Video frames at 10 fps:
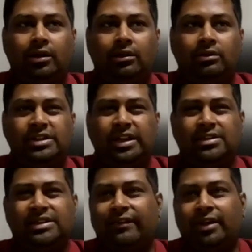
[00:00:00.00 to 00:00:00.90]
say a
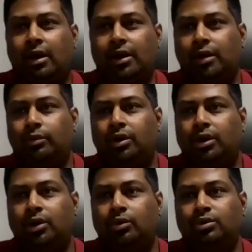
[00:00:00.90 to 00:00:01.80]
700 word
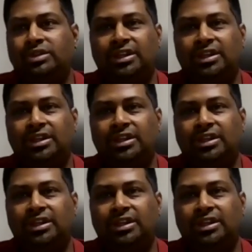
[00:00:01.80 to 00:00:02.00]
to say